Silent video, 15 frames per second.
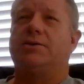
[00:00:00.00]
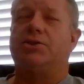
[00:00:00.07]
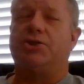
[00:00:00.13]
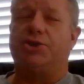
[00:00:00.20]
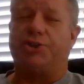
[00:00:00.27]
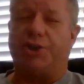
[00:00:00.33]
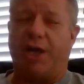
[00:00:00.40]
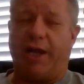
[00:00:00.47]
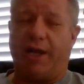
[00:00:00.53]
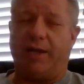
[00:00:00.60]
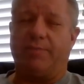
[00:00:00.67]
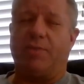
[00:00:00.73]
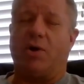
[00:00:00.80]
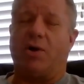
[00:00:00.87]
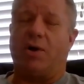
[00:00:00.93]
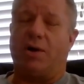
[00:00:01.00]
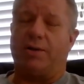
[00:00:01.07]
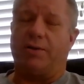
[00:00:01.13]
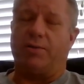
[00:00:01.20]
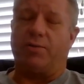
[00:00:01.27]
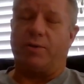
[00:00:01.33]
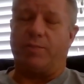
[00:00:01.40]
Shame
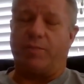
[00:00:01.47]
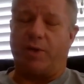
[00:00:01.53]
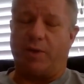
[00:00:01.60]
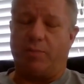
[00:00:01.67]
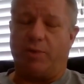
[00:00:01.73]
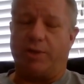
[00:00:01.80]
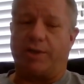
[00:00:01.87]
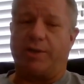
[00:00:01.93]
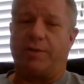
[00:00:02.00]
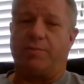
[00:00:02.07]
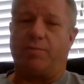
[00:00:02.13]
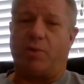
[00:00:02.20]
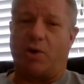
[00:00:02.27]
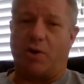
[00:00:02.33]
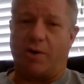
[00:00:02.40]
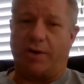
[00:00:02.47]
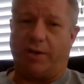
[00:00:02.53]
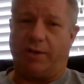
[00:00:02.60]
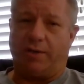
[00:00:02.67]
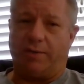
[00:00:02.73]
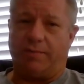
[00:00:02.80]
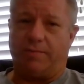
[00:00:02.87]
on the Republican
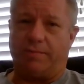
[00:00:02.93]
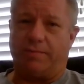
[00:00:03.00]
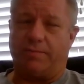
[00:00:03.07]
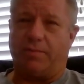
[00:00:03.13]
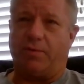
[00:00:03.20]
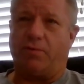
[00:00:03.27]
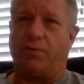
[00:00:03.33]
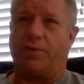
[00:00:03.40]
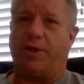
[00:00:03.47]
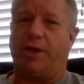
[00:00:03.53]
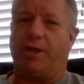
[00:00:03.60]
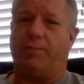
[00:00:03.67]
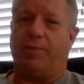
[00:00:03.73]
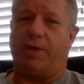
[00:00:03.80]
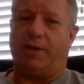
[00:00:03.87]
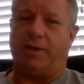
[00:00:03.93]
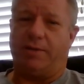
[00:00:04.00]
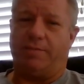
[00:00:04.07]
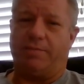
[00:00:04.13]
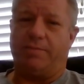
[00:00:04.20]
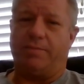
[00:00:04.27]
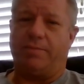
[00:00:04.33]
Party for keeping
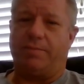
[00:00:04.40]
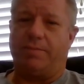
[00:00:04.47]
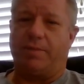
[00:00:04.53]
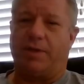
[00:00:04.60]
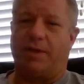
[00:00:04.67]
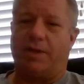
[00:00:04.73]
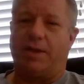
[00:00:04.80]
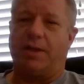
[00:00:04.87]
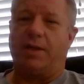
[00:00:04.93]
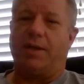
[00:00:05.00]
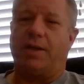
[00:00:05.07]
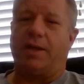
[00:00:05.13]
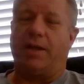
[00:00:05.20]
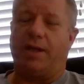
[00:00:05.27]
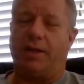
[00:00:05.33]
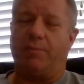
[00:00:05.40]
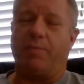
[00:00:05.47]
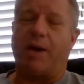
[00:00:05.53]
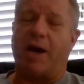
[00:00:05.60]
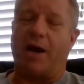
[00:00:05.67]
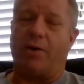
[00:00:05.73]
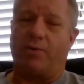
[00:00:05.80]
him in
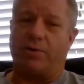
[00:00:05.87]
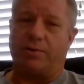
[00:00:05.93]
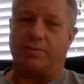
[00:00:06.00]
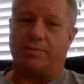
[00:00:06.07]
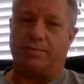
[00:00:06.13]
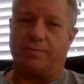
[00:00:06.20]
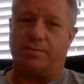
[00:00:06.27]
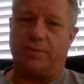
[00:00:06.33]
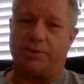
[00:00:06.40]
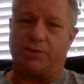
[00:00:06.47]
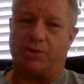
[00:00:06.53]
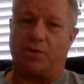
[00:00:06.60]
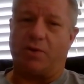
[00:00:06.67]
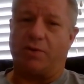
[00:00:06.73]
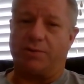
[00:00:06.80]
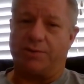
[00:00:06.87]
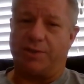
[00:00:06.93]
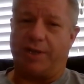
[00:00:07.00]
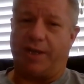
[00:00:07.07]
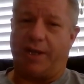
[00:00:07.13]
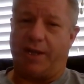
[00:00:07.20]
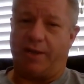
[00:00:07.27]
power as long as
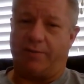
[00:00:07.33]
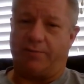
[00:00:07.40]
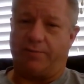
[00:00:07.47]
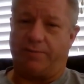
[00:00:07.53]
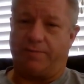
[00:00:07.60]
they have.